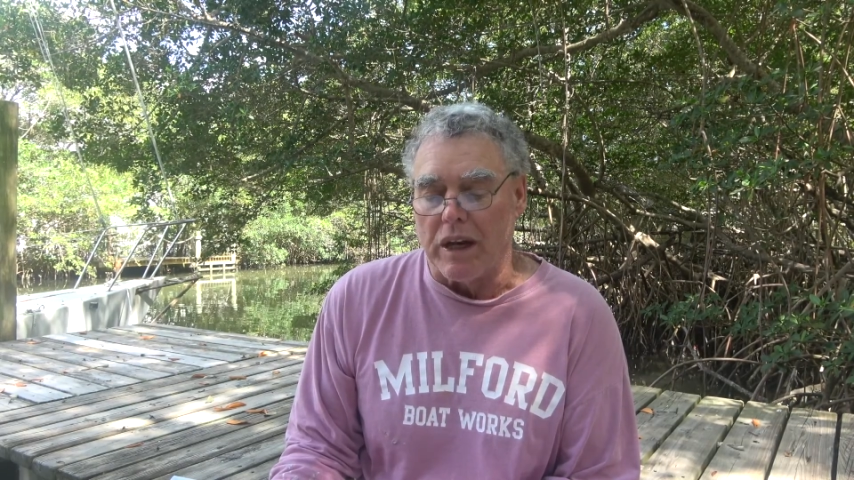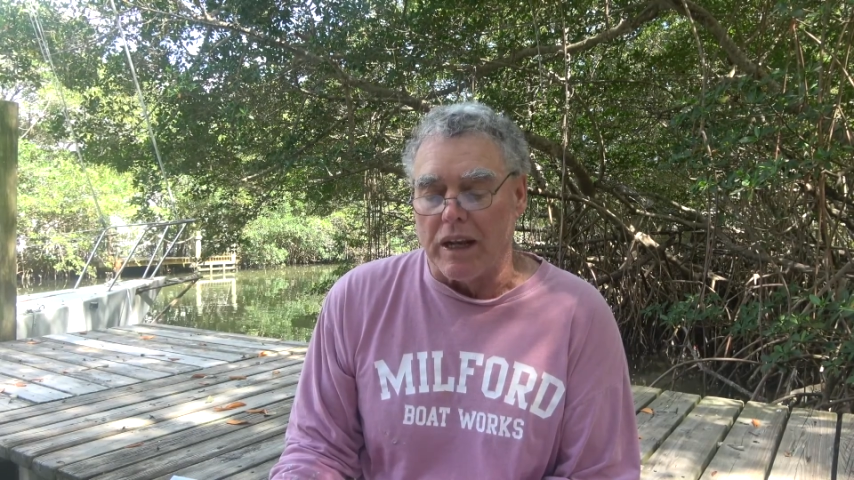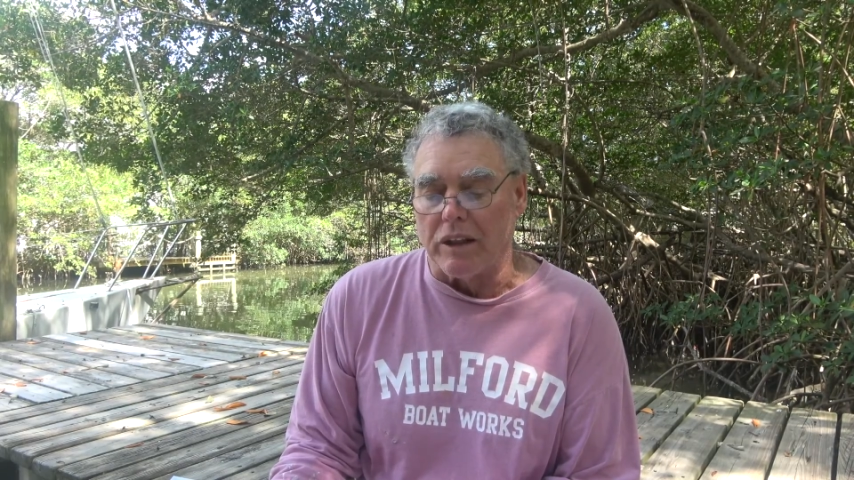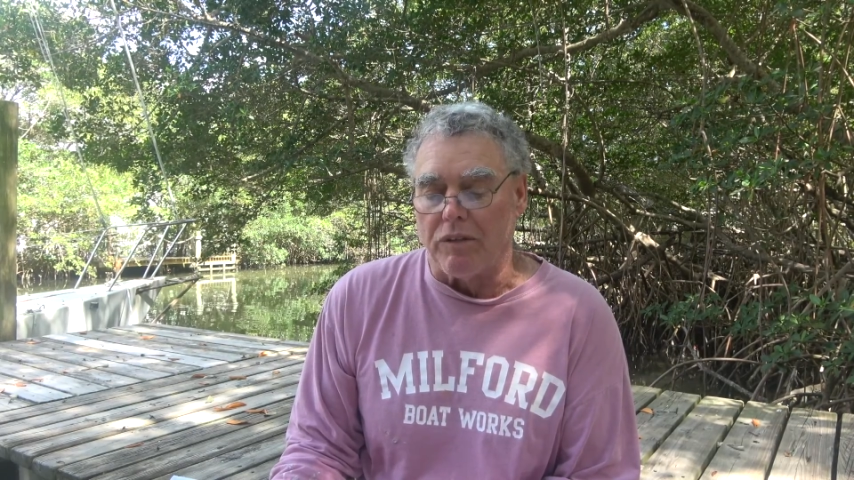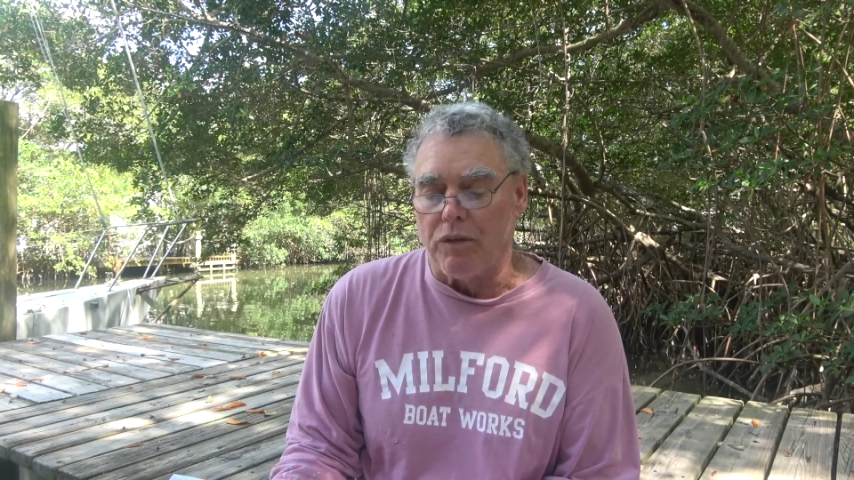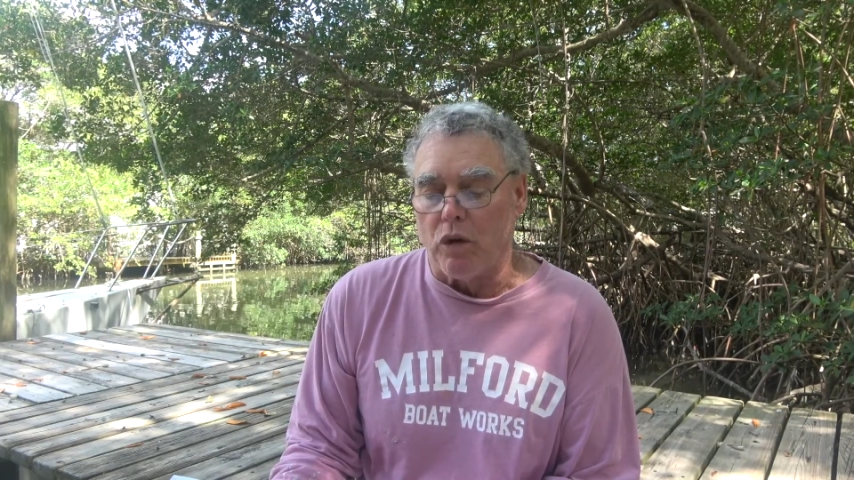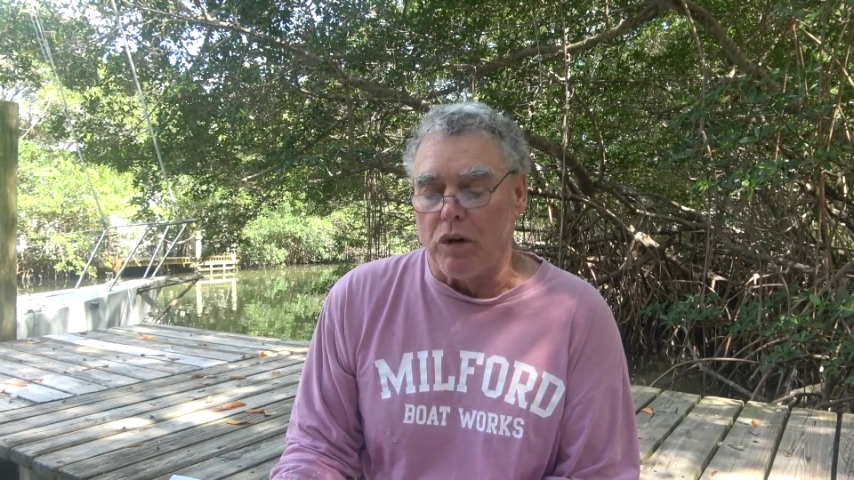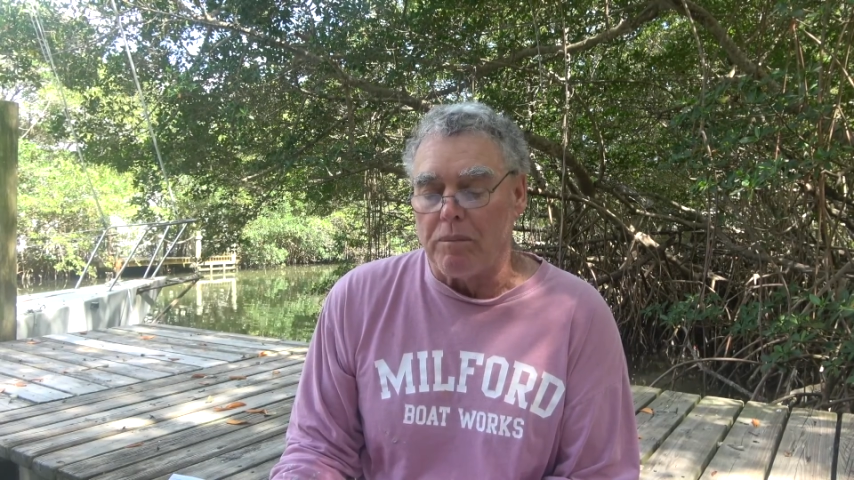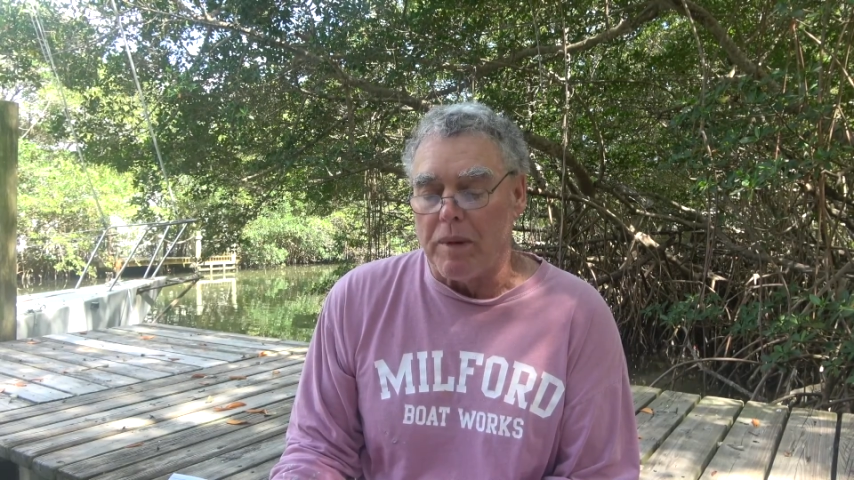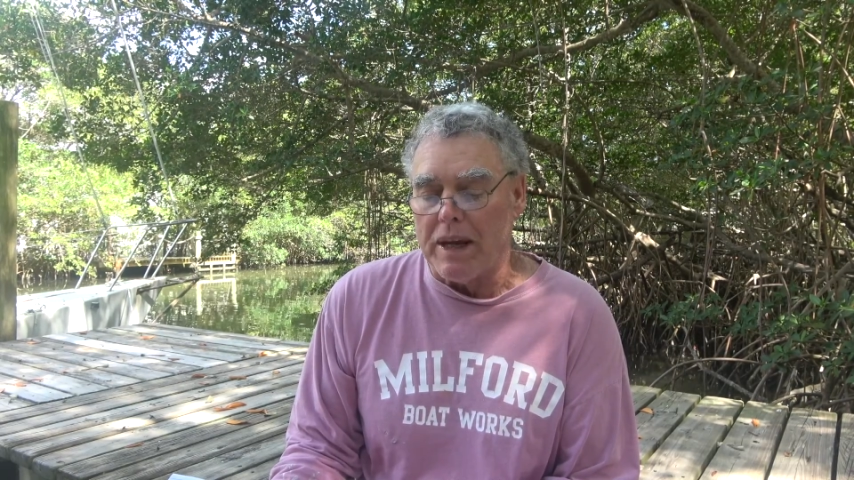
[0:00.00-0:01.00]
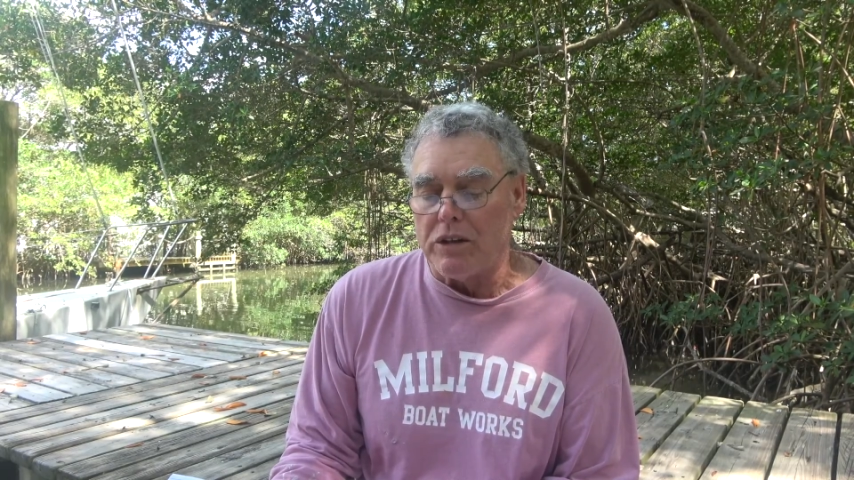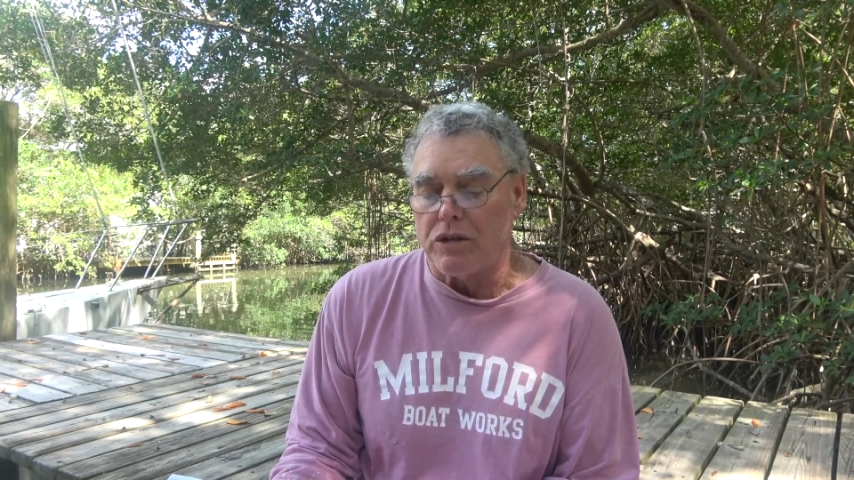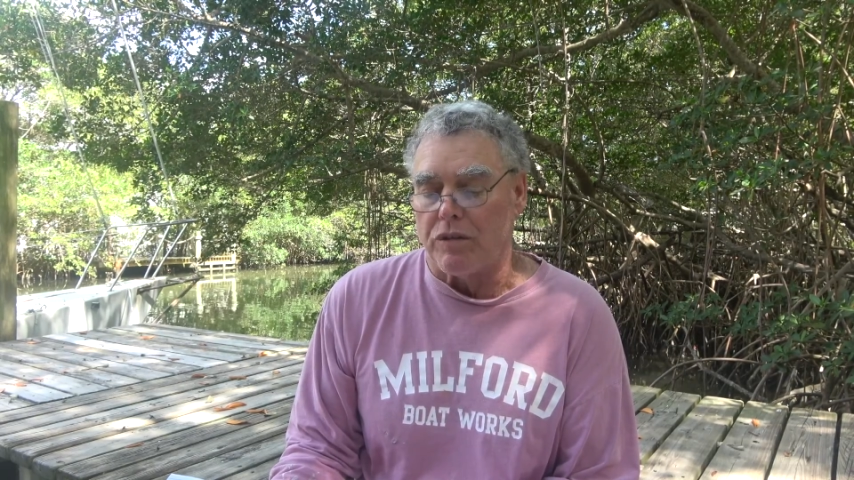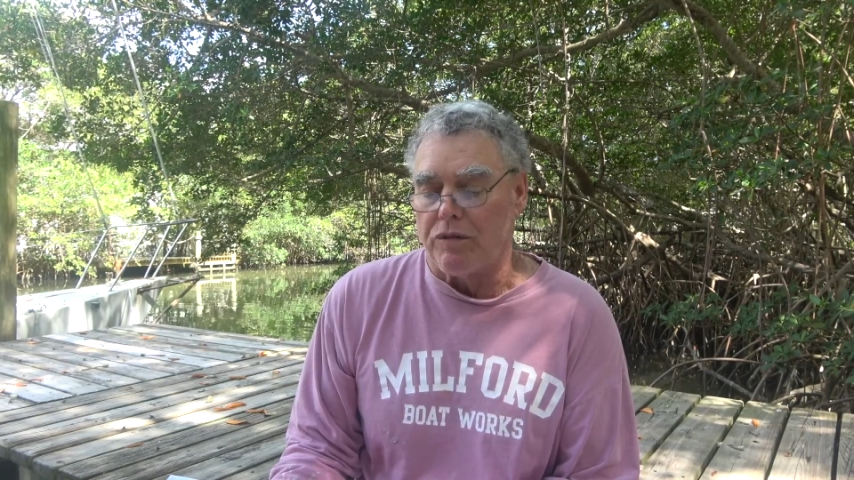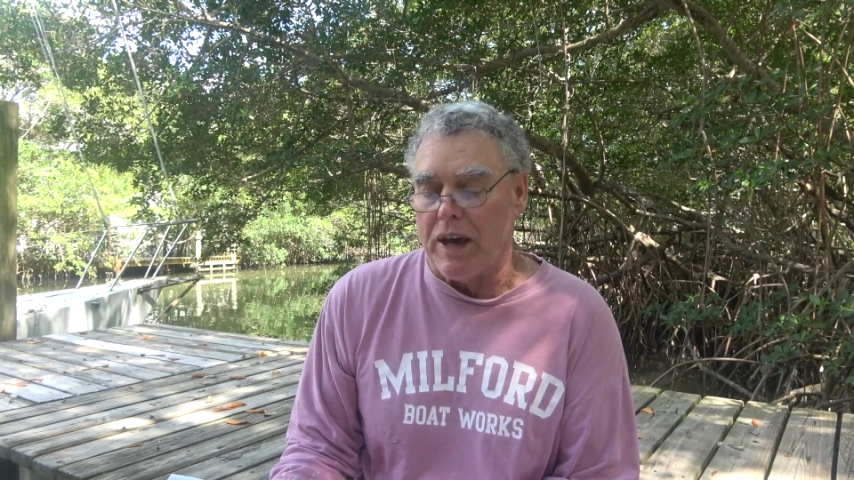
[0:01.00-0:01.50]
and the 4
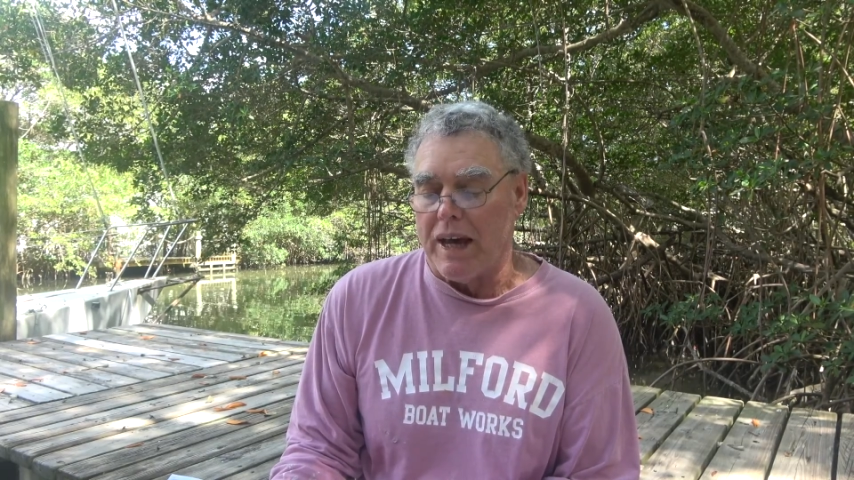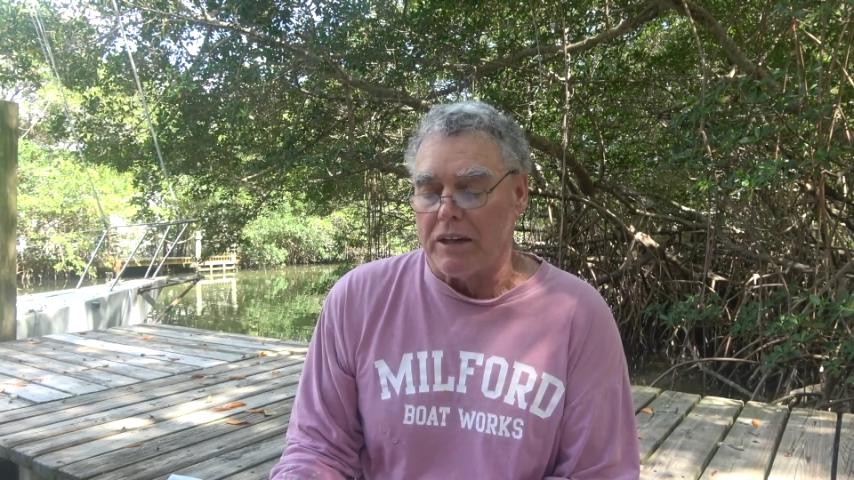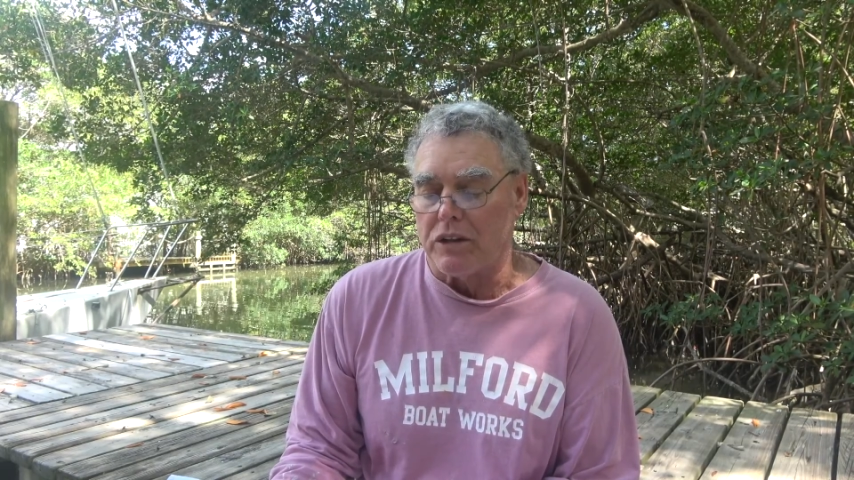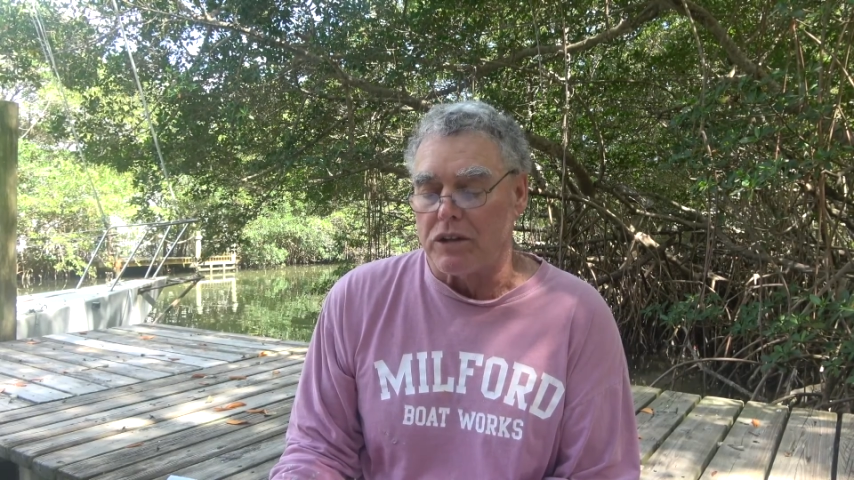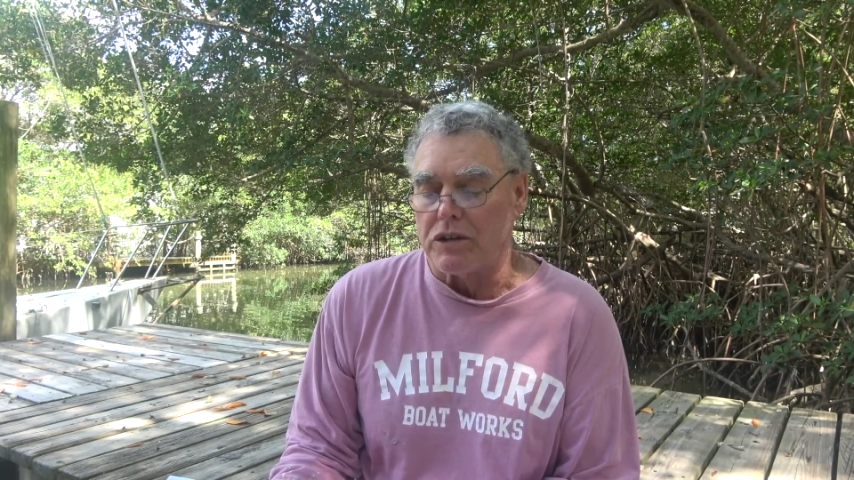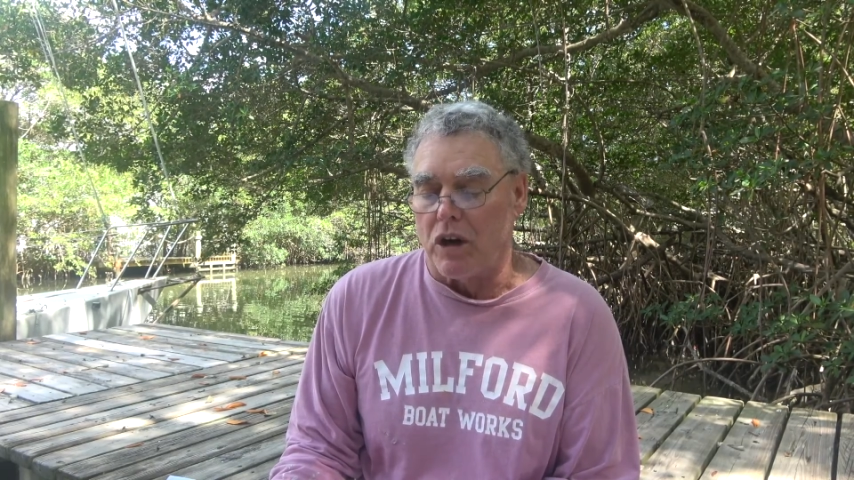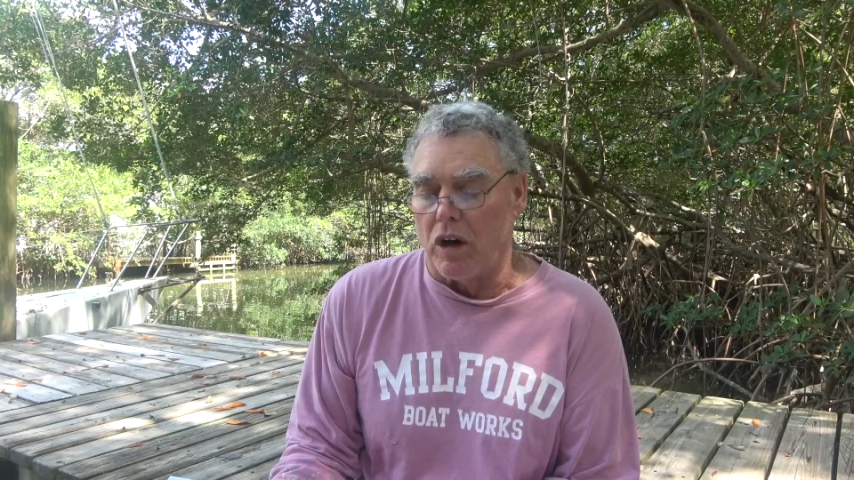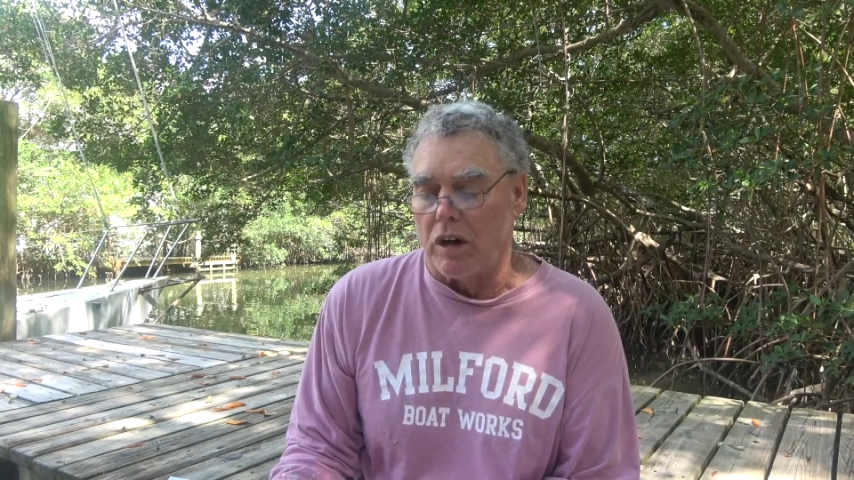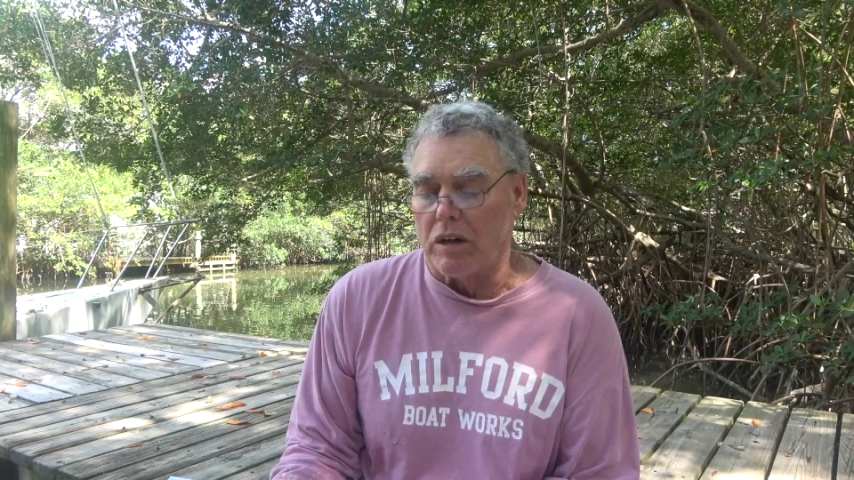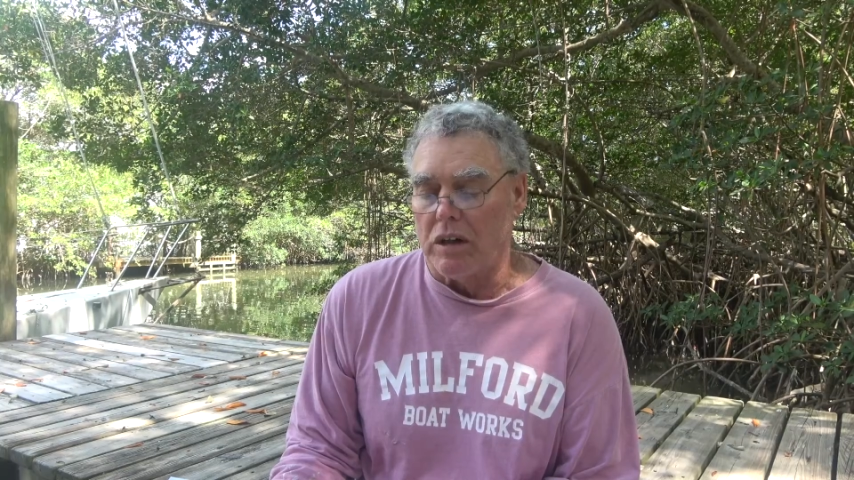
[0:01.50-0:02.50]
major factors are